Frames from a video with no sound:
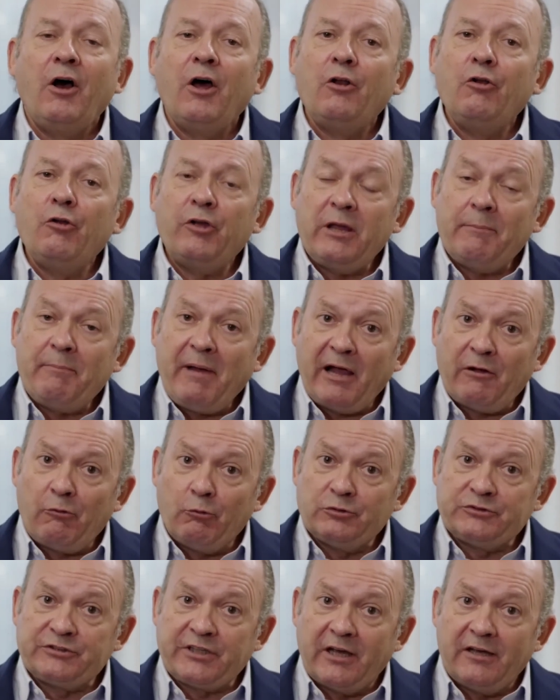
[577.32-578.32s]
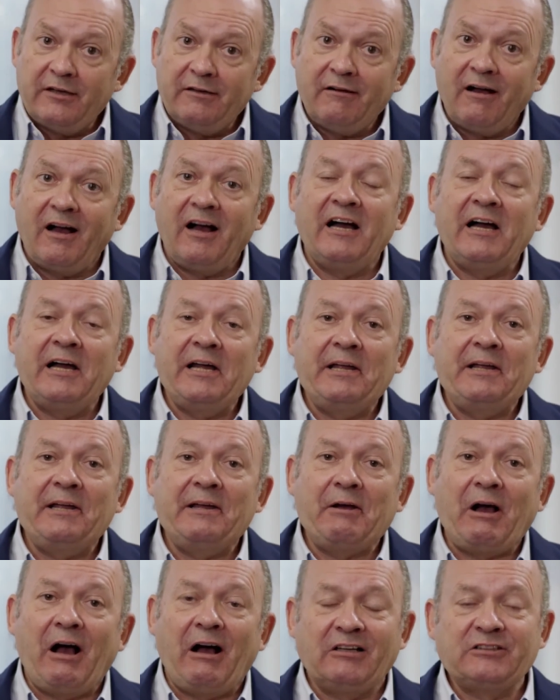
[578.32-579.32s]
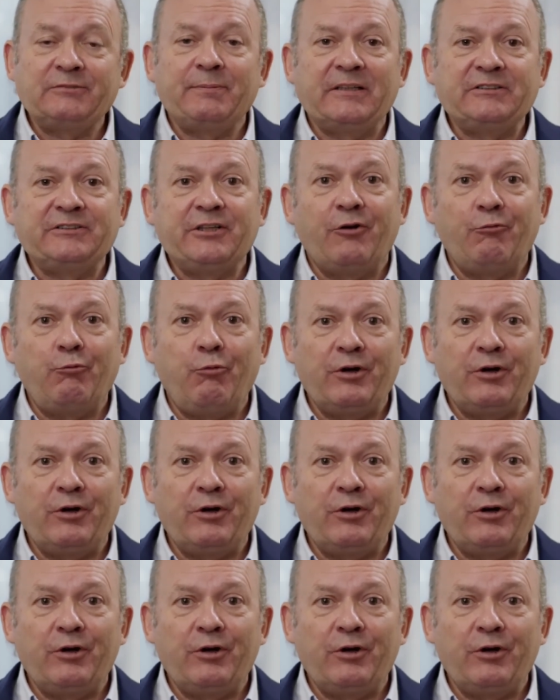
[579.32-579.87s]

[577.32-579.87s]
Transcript: Looking back also, I ask myself,